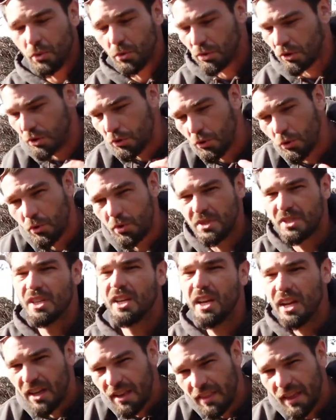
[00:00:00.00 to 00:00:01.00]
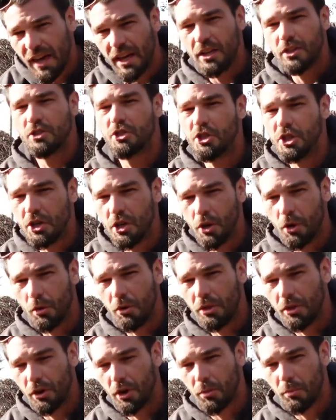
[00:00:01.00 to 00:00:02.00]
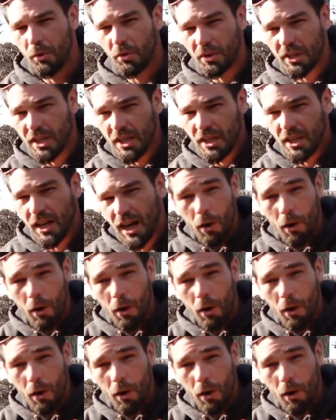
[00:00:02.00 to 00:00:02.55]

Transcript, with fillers: to lose that geothermal heat.